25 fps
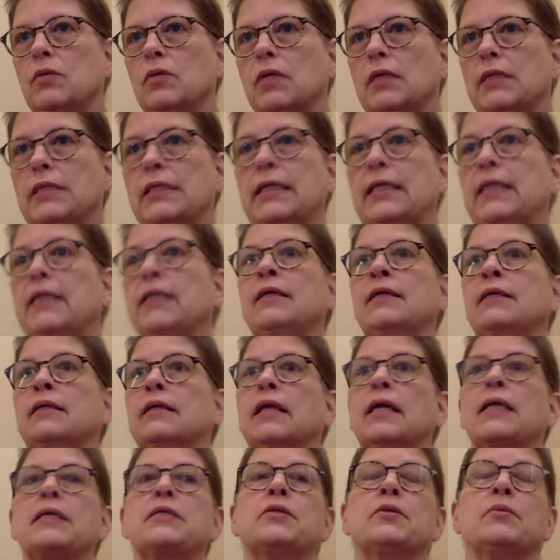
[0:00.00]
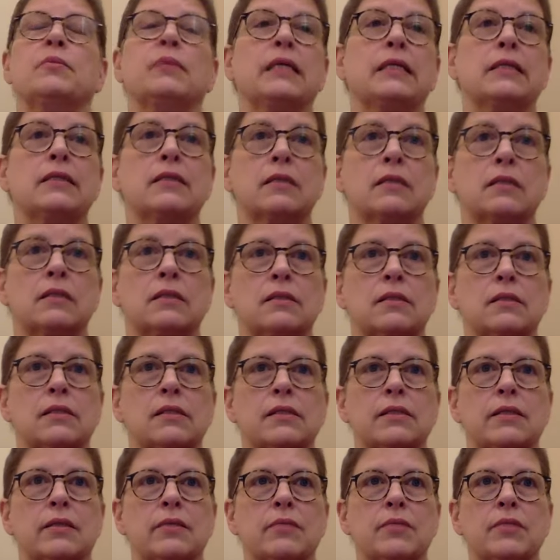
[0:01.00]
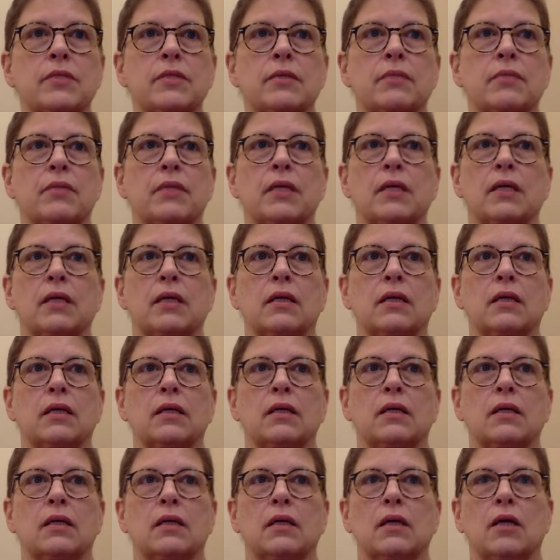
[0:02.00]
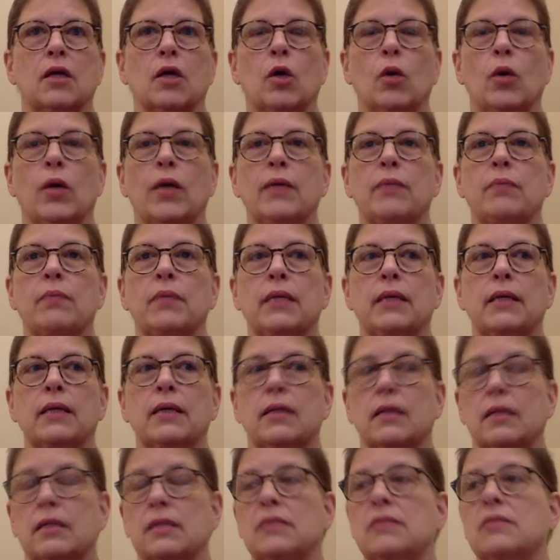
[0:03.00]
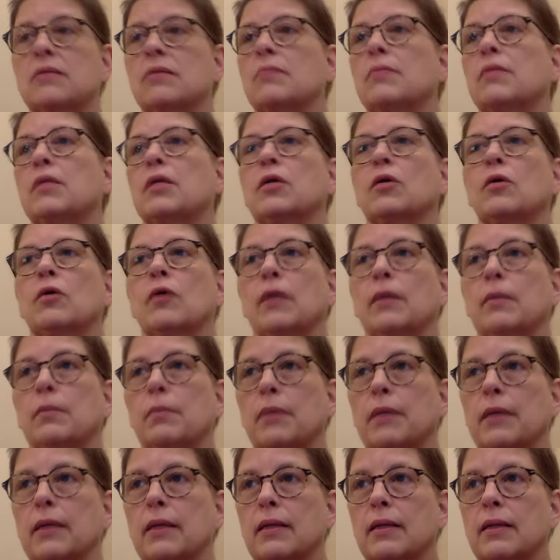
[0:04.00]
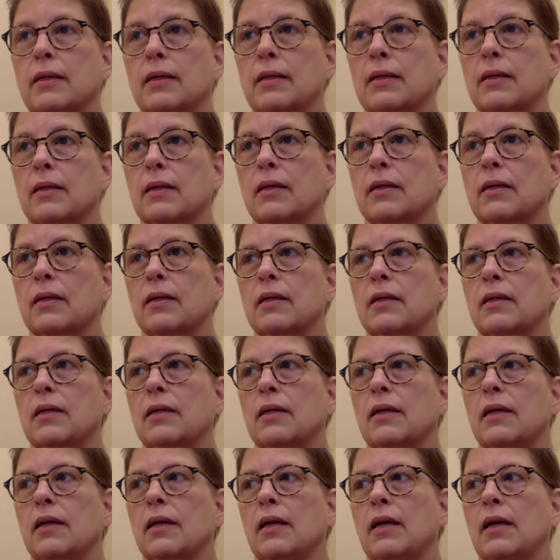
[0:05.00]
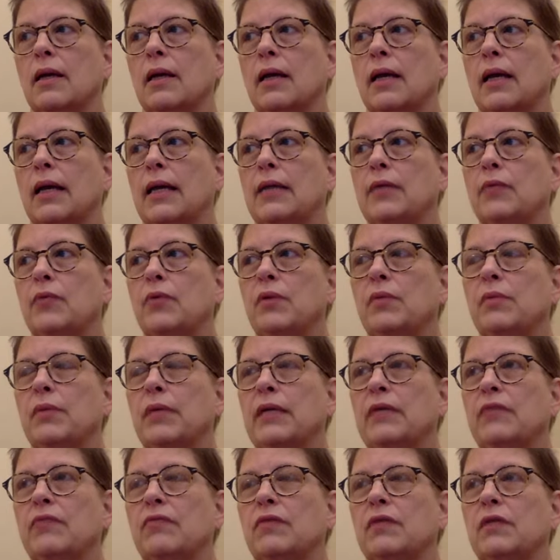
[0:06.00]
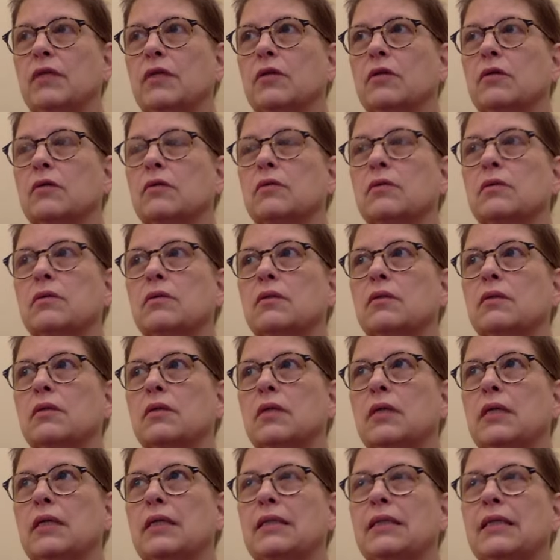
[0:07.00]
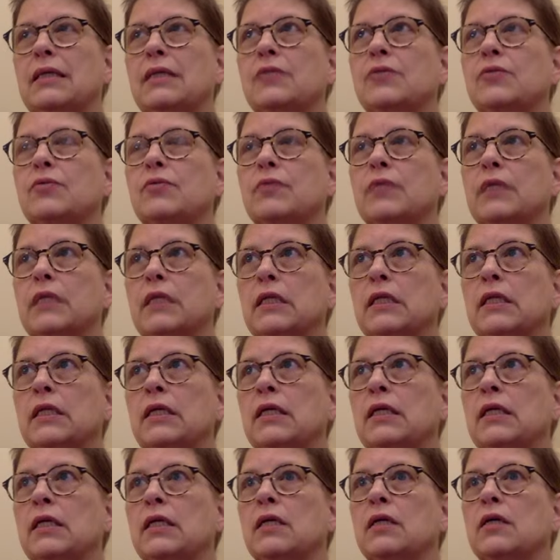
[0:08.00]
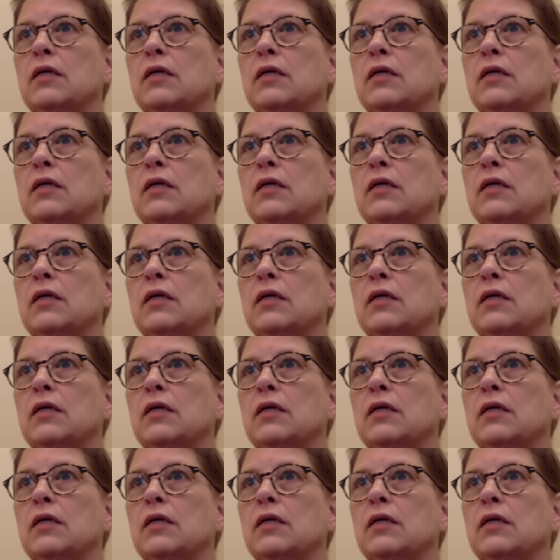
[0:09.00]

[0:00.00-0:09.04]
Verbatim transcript: attaining enlightenment. It seems something quite big. It is something quite big. And we might feel that's really